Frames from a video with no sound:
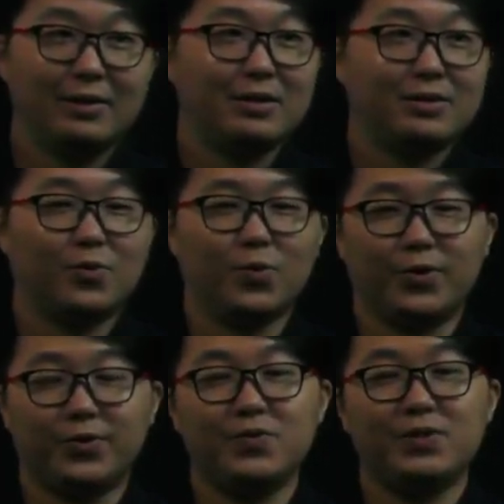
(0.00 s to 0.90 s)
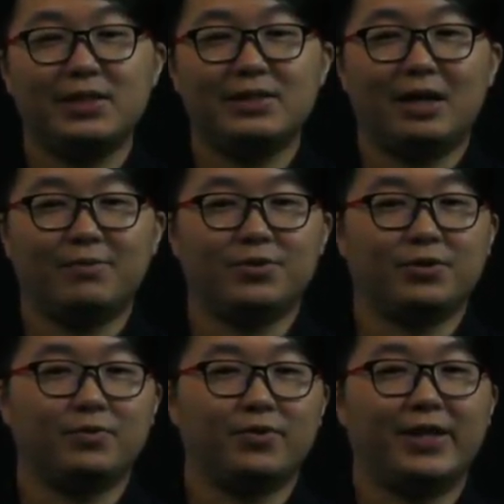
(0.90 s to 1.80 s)
So we will use this arbitrary
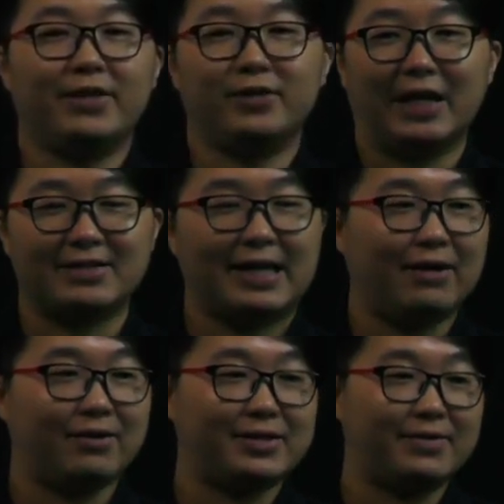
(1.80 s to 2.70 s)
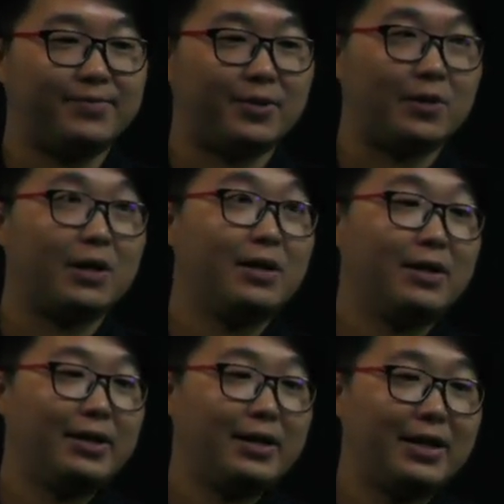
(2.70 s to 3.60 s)
wavelength to excite our sample.
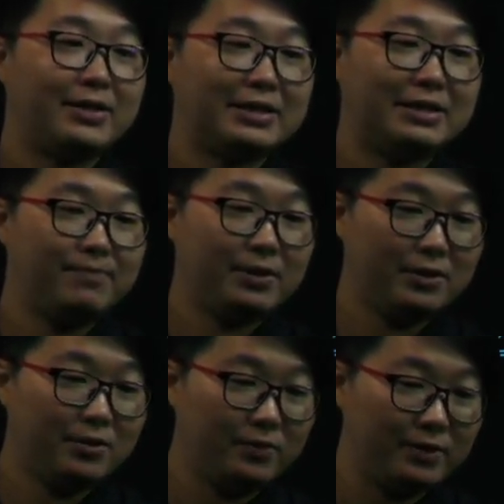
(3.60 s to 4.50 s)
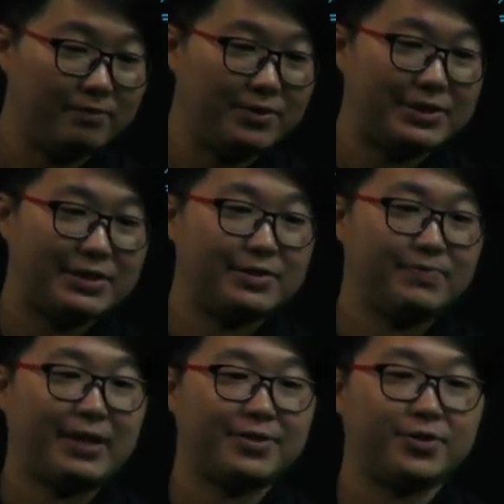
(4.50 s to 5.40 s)
And the typical emission
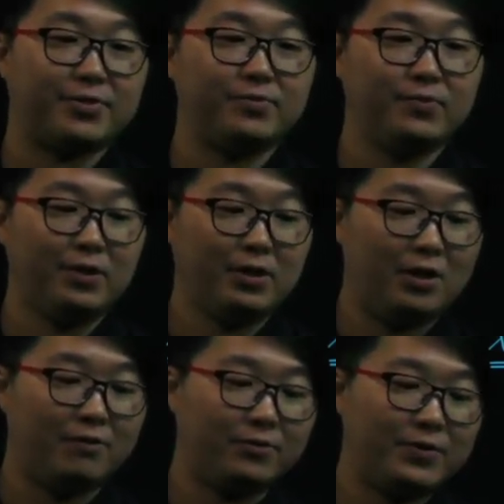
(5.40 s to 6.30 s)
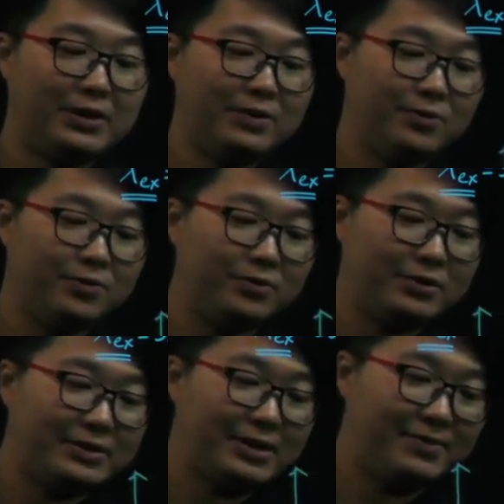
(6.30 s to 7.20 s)
spectrum of quinine will look
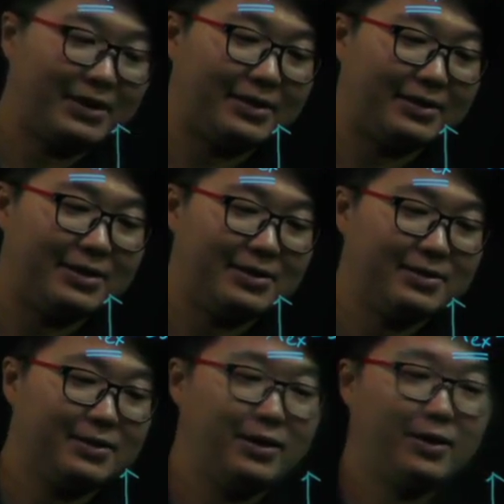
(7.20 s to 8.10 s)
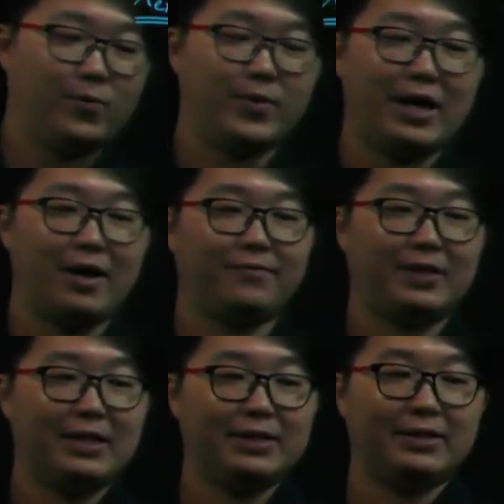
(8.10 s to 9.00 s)
something this. We have
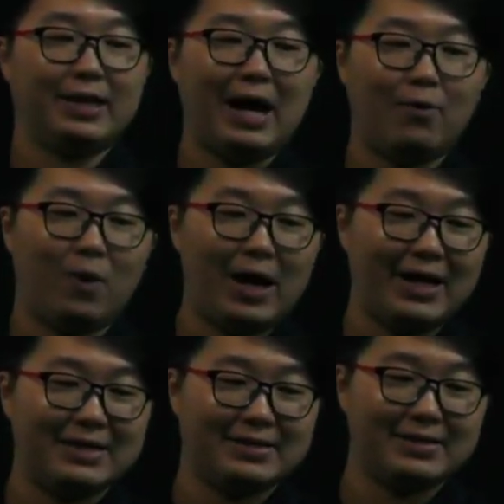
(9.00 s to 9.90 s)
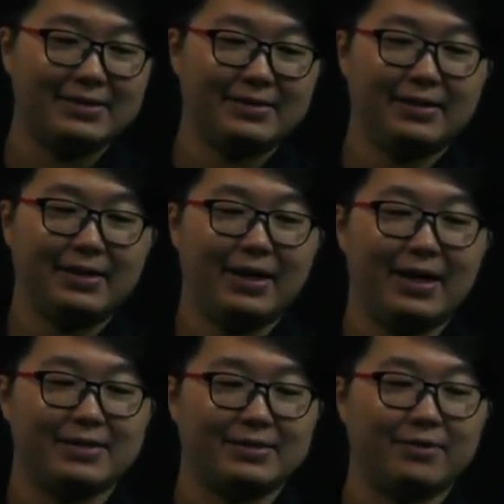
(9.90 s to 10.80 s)
the y-axis
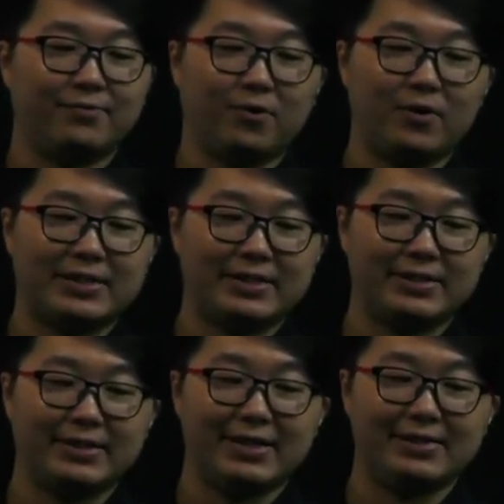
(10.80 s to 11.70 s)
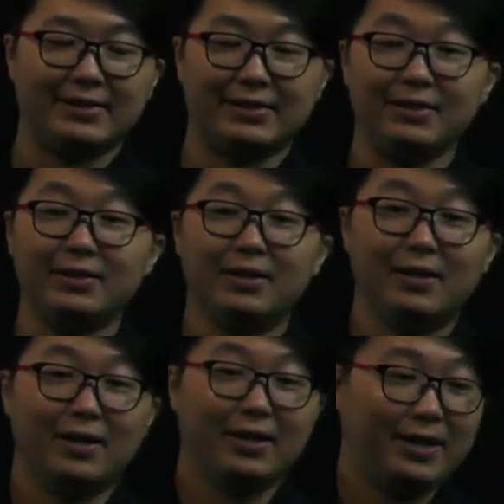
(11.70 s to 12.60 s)
as the fluorescence intensity,
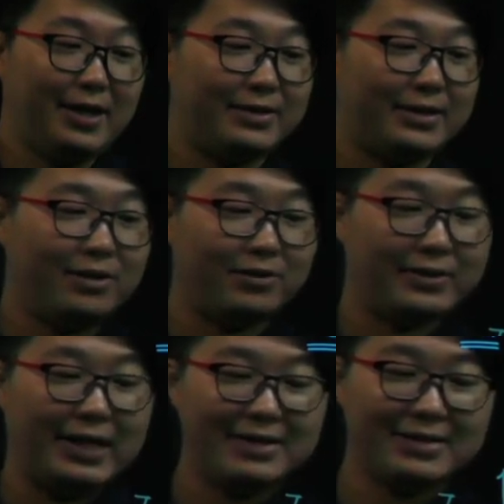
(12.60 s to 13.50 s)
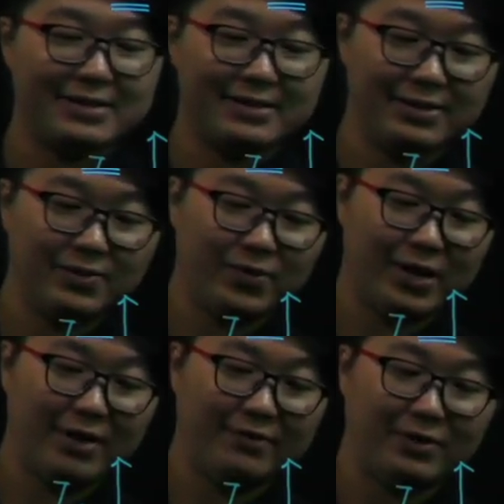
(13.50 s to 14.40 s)
and then on the x-axis we
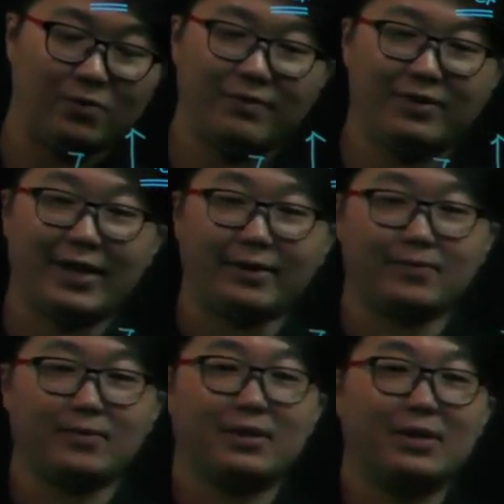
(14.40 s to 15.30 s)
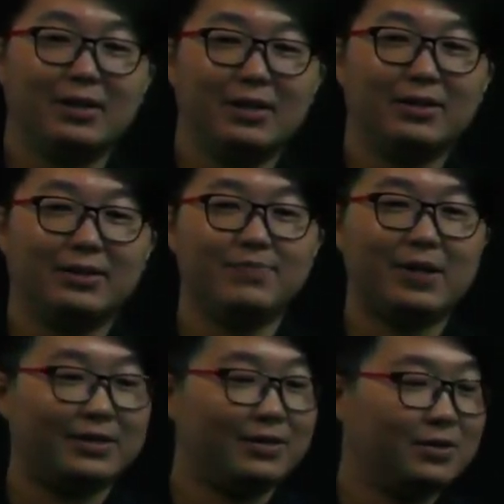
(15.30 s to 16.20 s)
have the wavelength. This
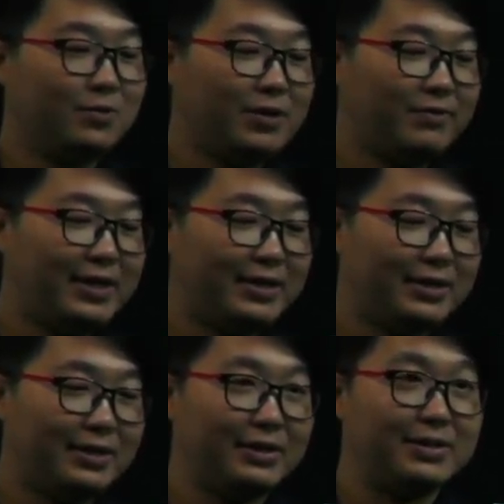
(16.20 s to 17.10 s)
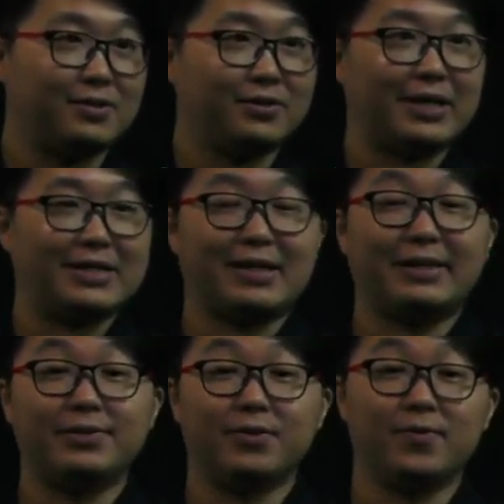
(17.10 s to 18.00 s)
particular wavelength here is not the
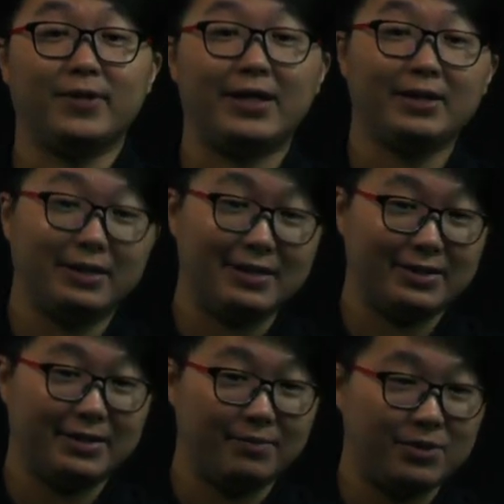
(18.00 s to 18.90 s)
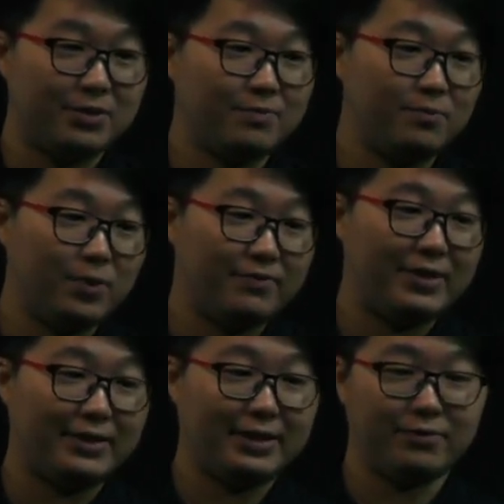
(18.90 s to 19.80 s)
excitation wavelength, it's the emission
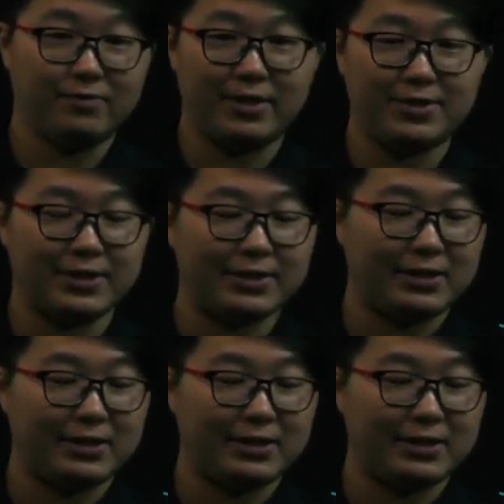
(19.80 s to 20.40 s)
wavelength that we measure.